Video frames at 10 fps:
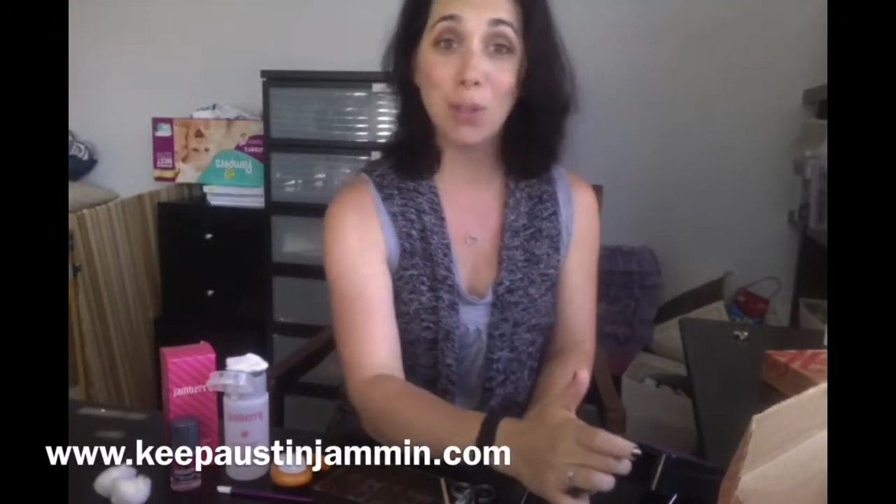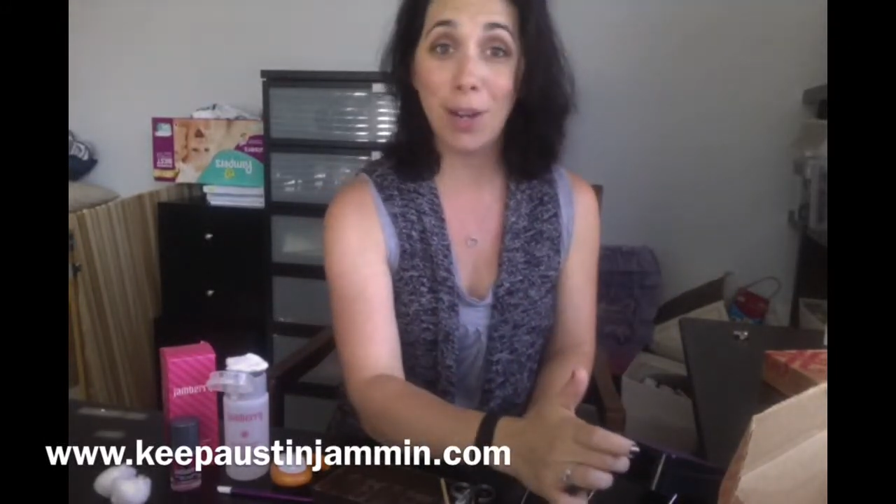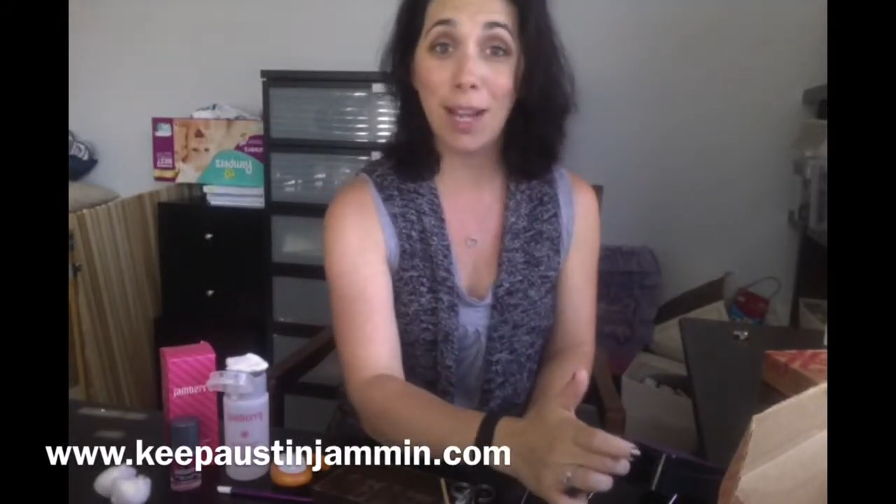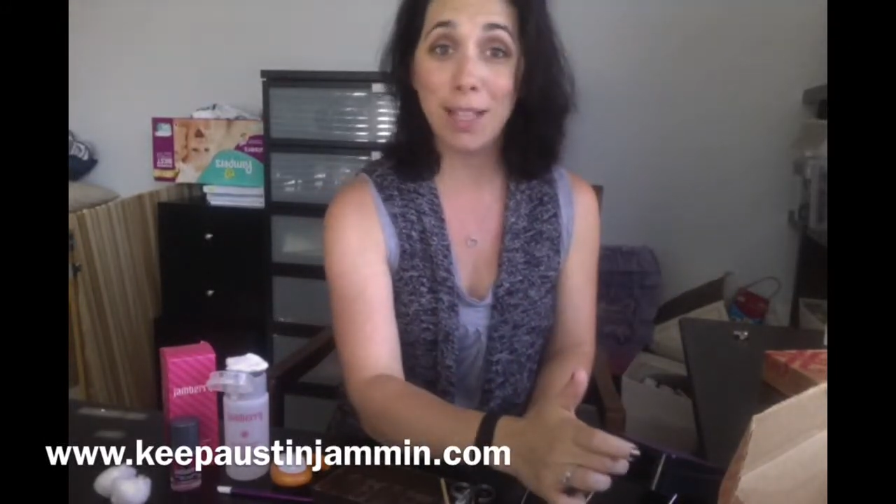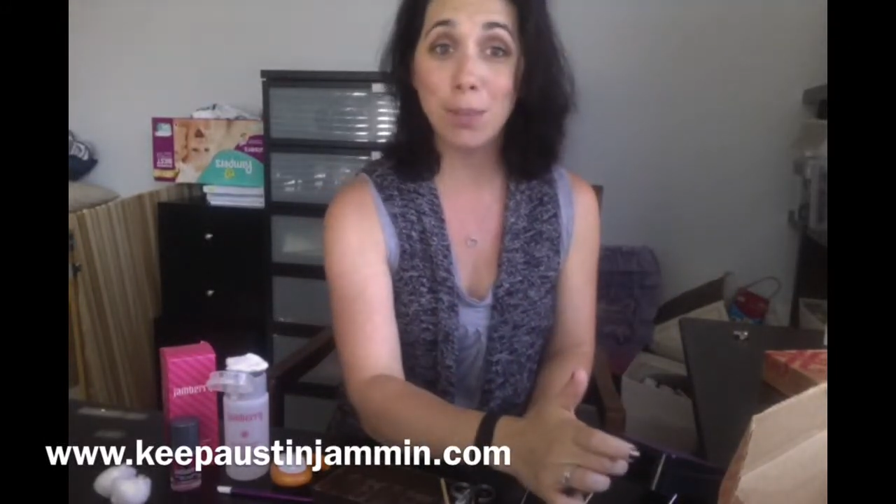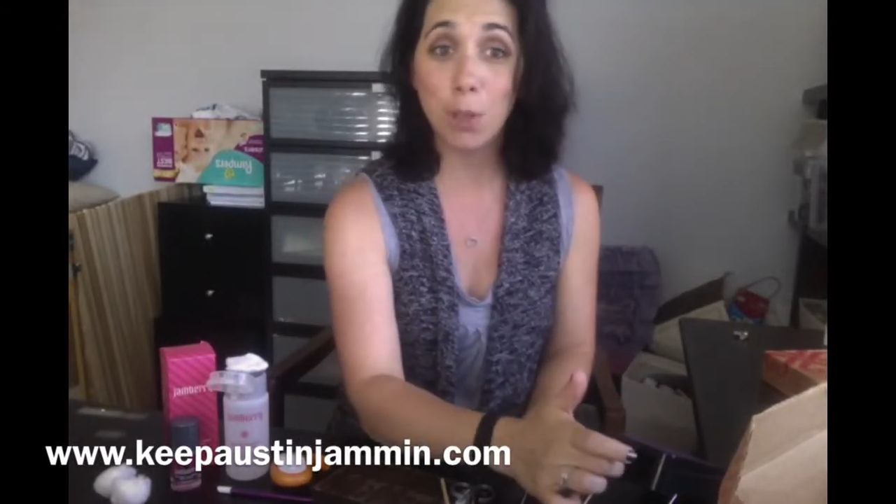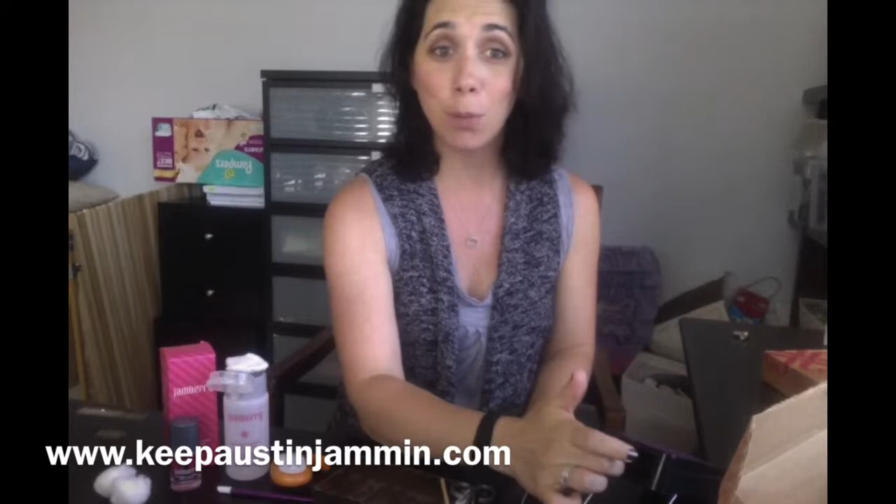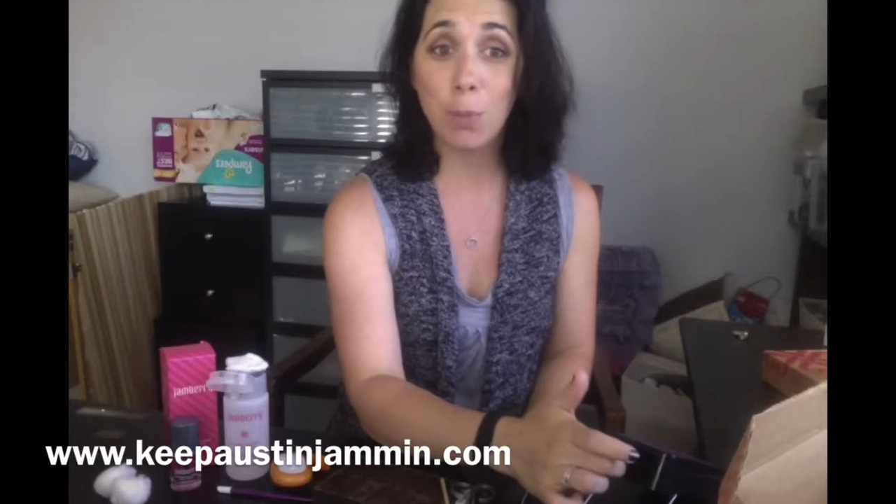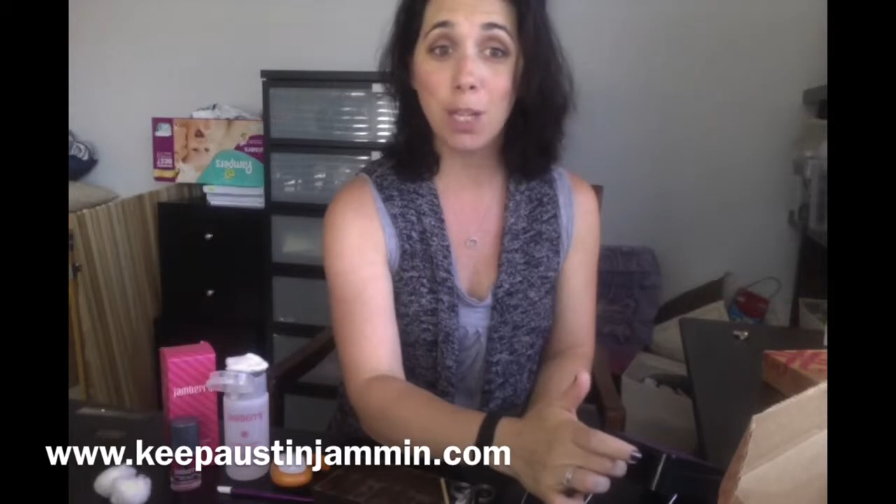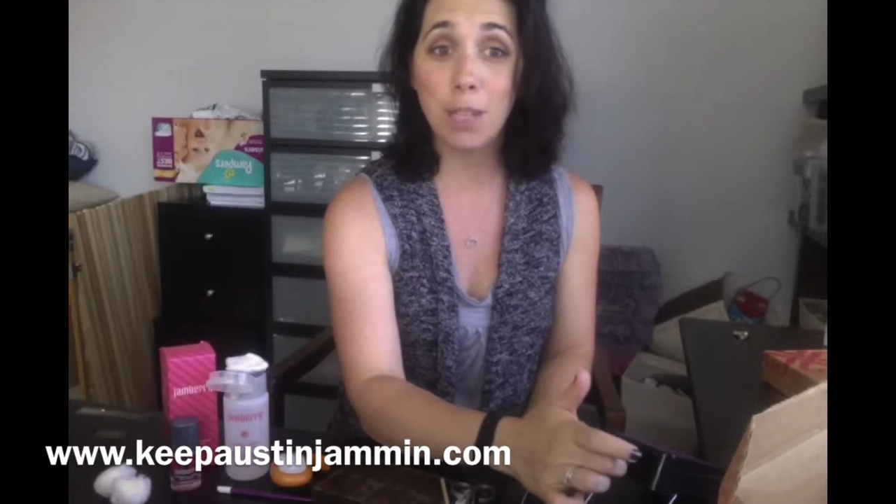hands when you're
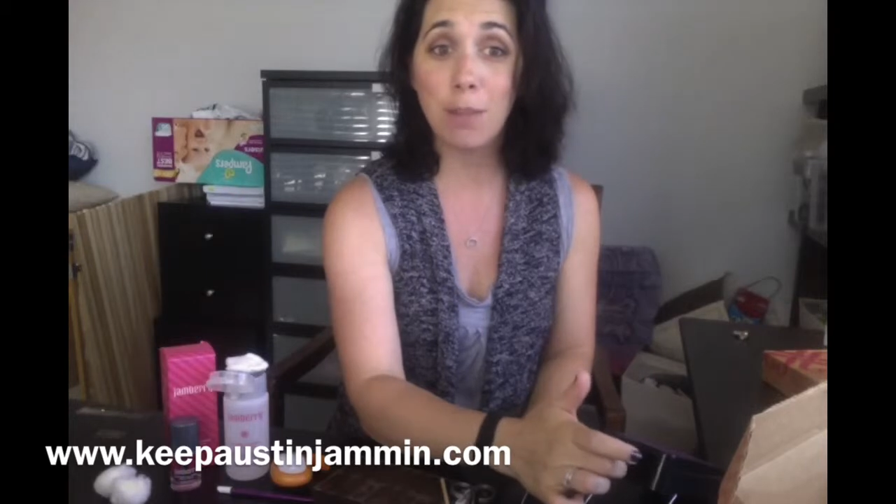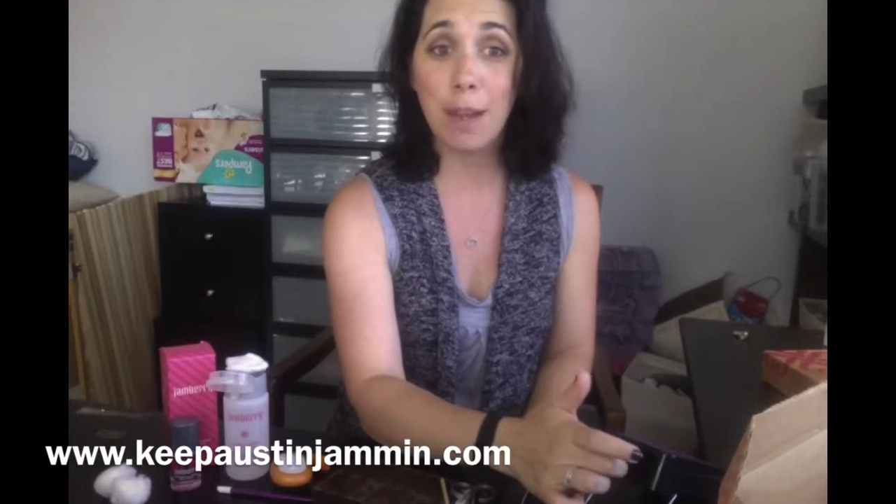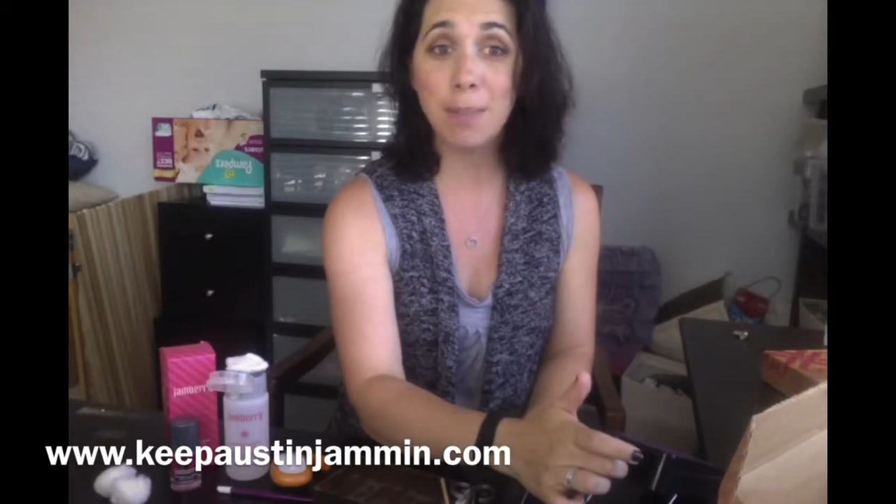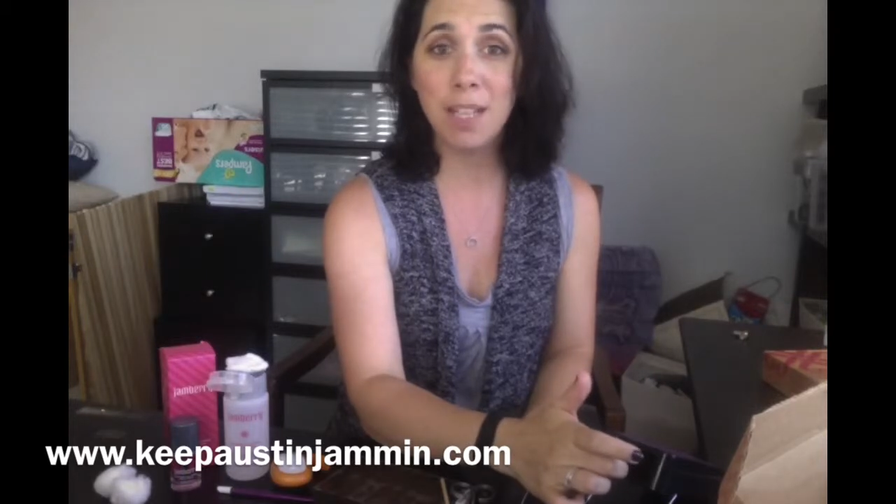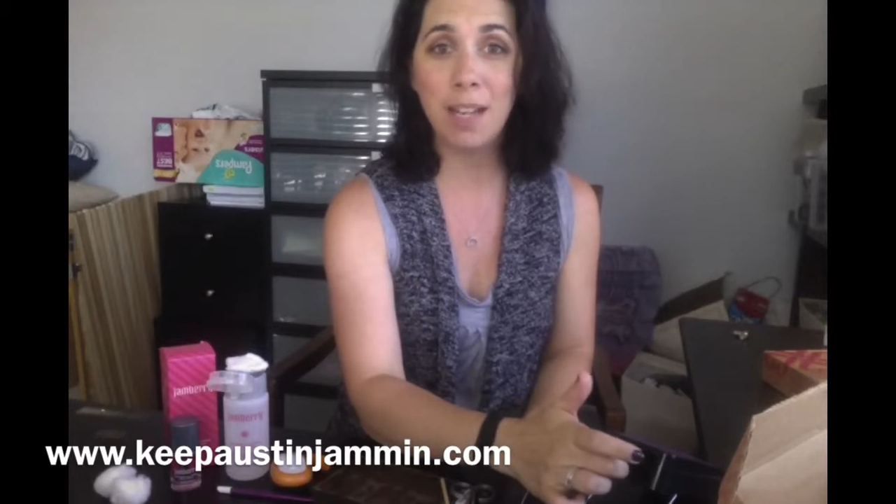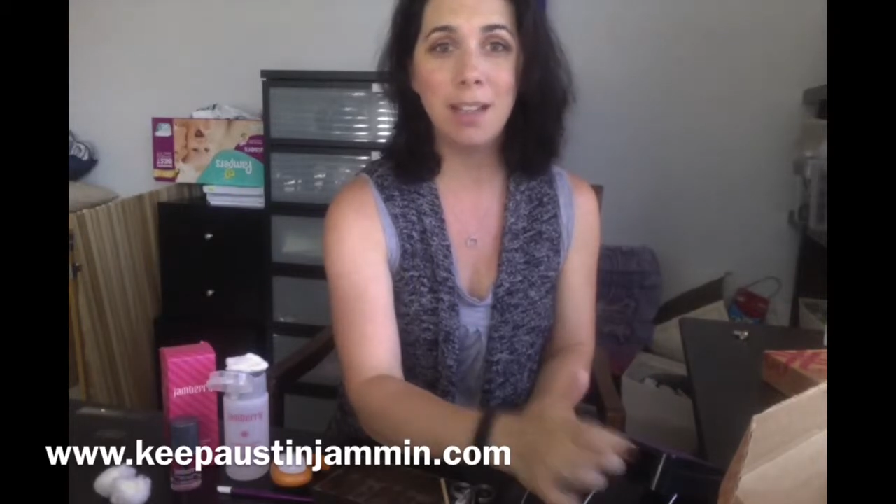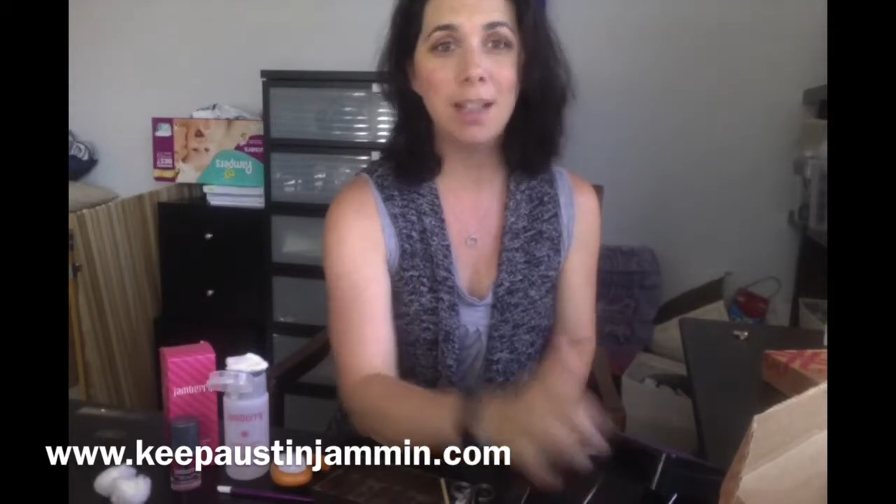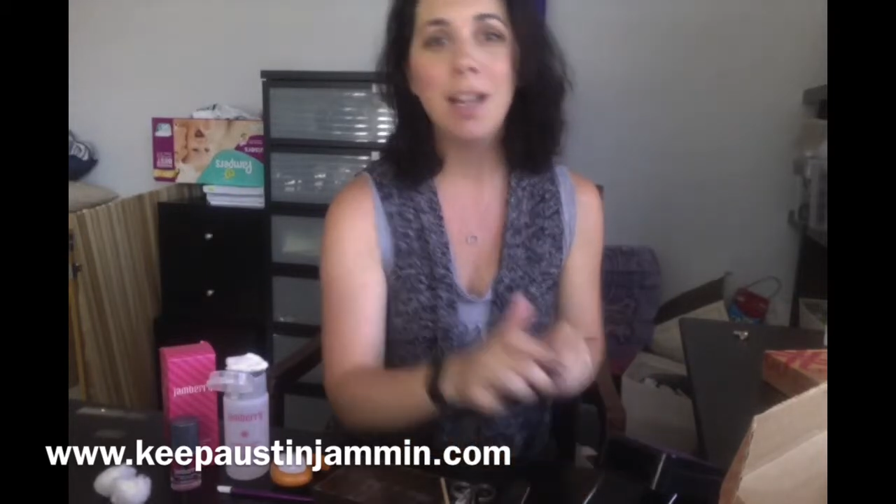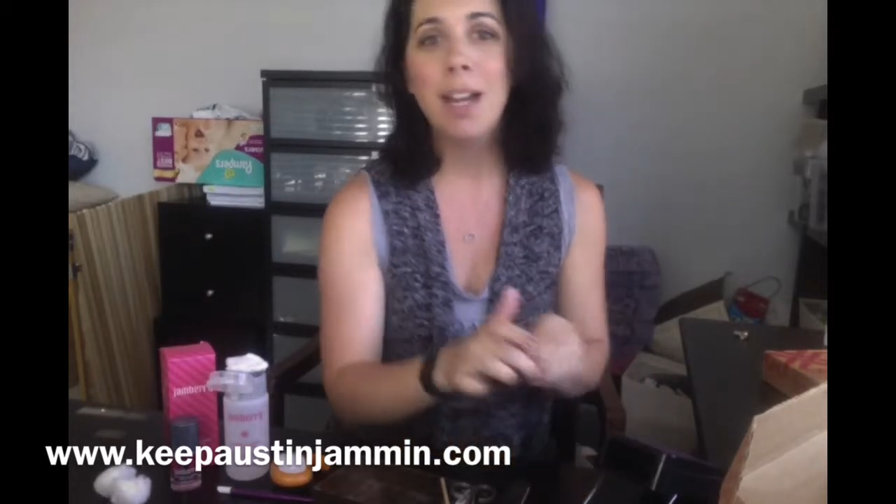putting the wraps on